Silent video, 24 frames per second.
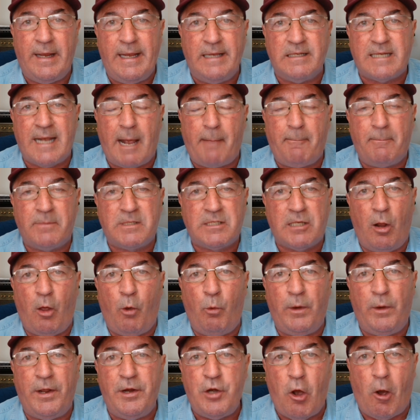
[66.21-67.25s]
It's
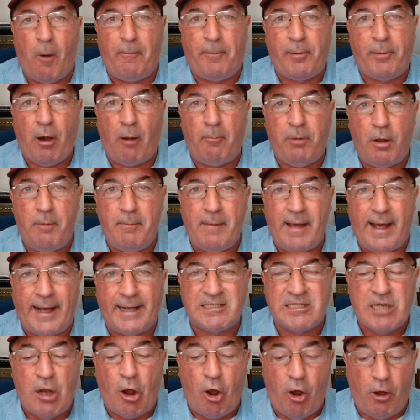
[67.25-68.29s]
absolutely no problem
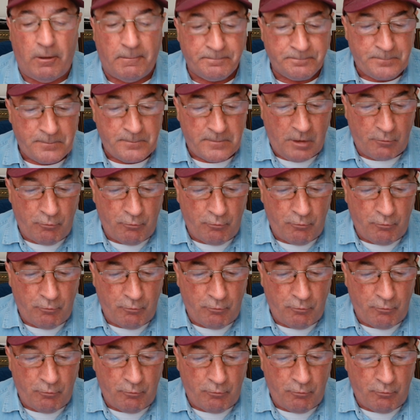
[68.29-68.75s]
at all.